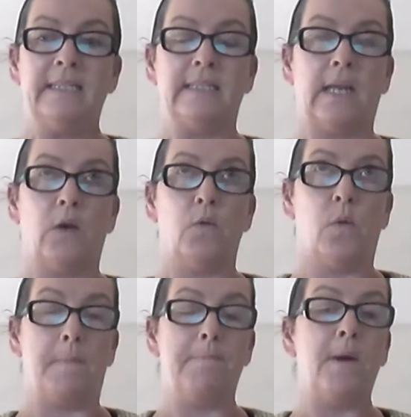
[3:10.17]

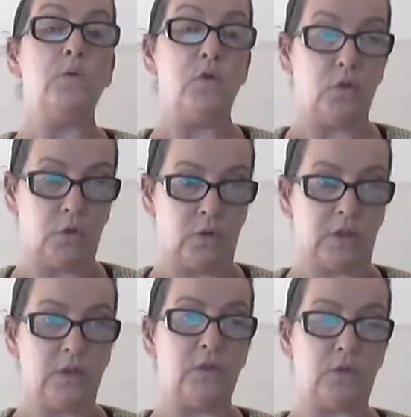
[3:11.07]
So most
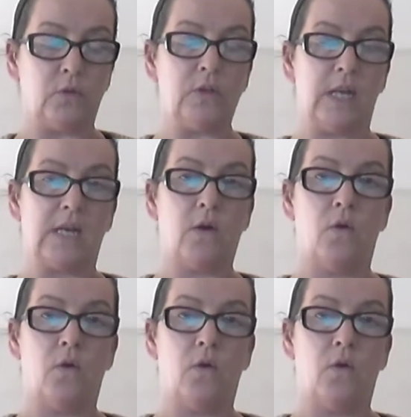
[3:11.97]
students do take